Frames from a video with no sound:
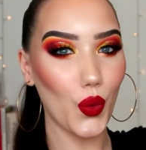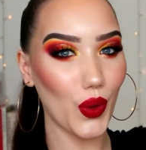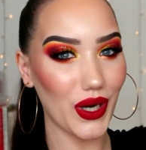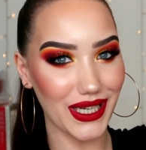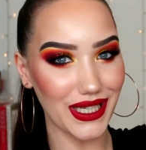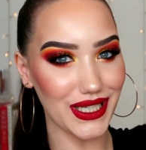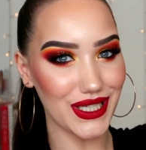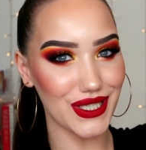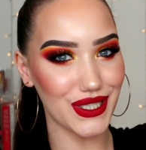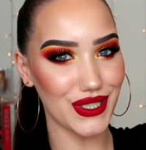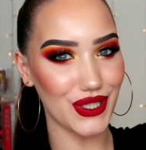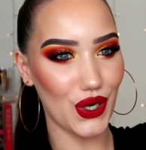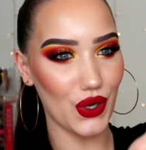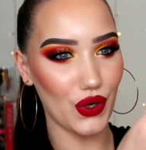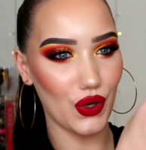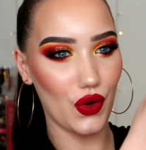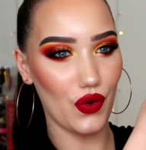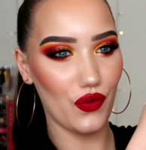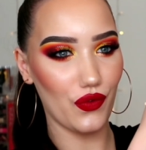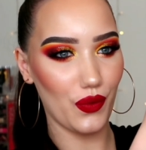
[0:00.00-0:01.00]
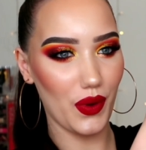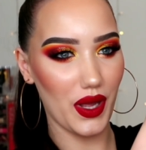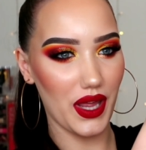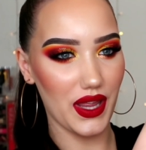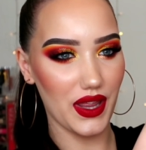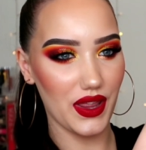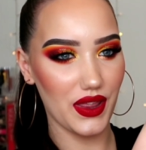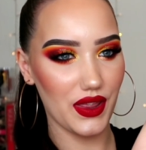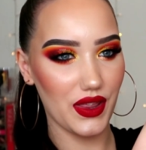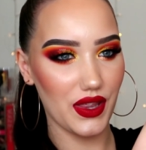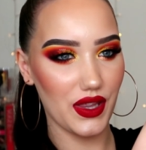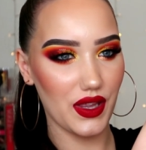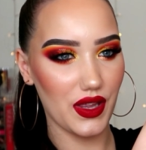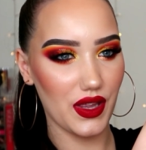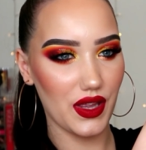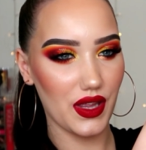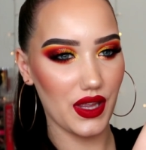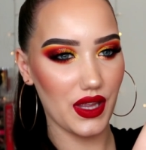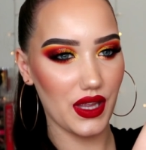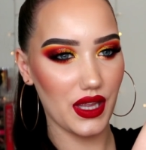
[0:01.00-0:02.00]
We're going to start off with
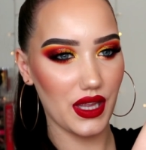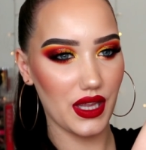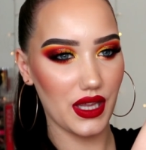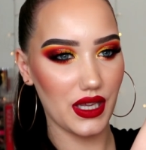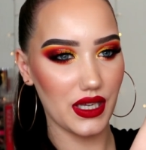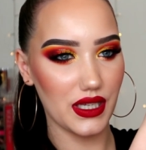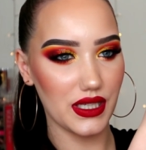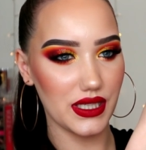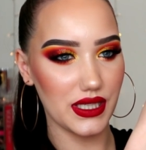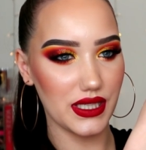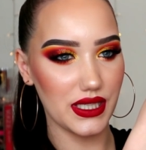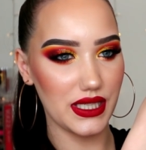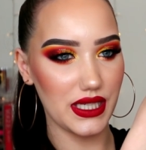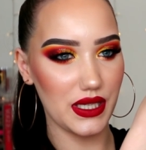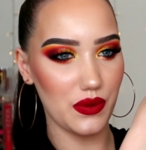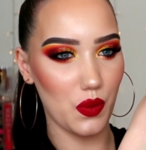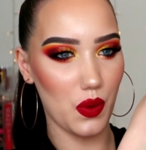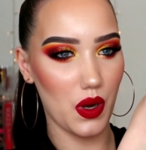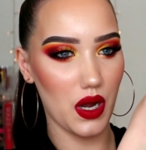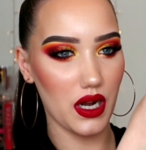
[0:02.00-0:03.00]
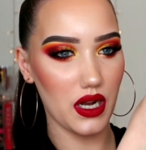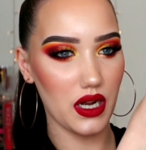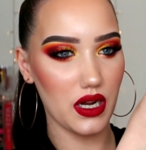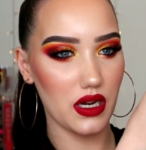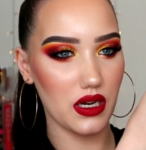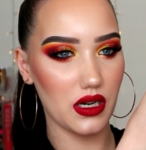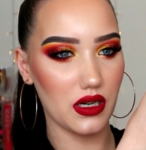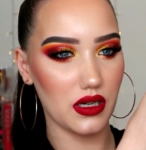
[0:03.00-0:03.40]
D1,